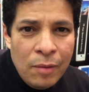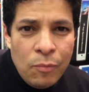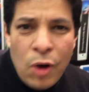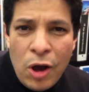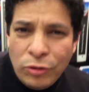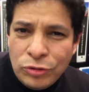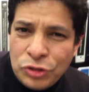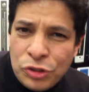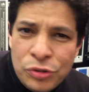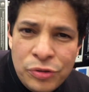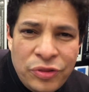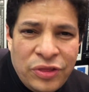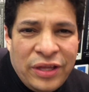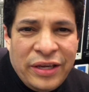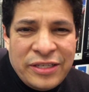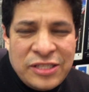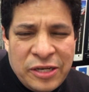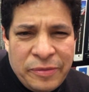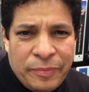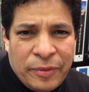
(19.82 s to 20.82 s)
Well, two
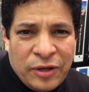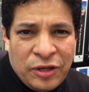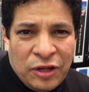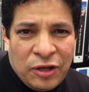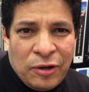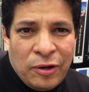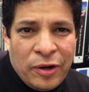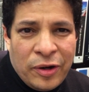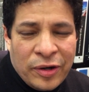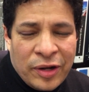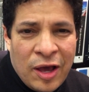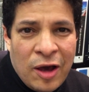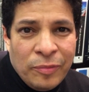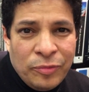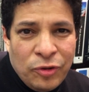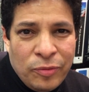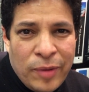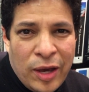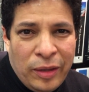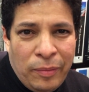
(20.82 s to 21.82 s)
things in particular
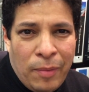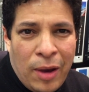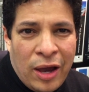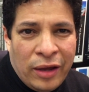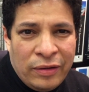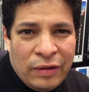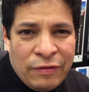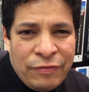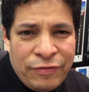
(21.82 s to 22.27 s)
come to my mind.